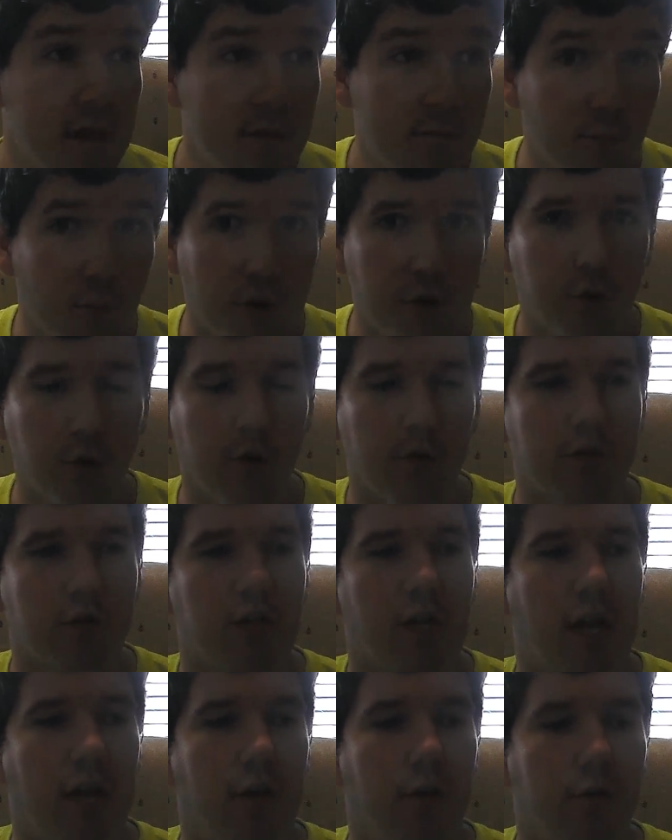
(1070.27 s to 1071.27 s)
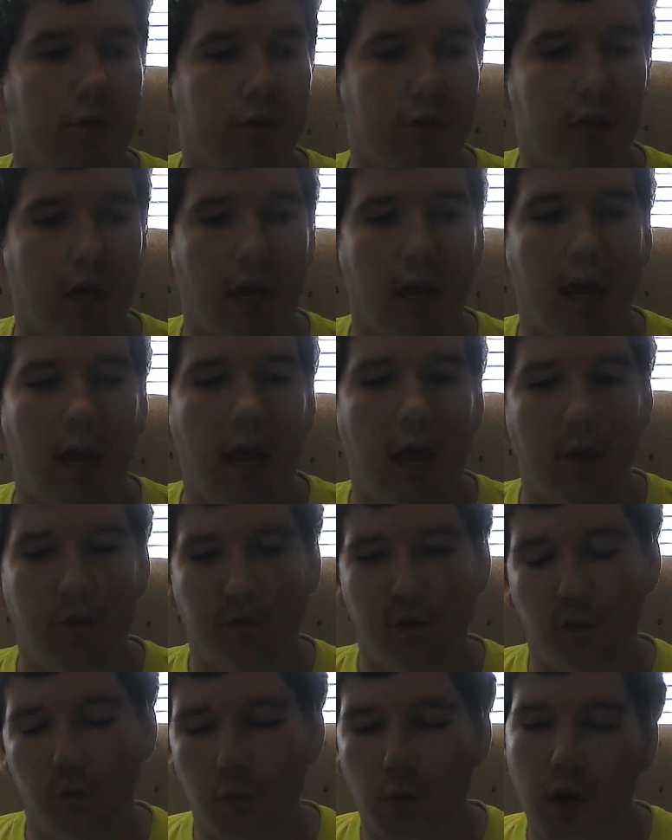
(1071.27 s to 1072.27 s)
in Breaker of Shadows, if it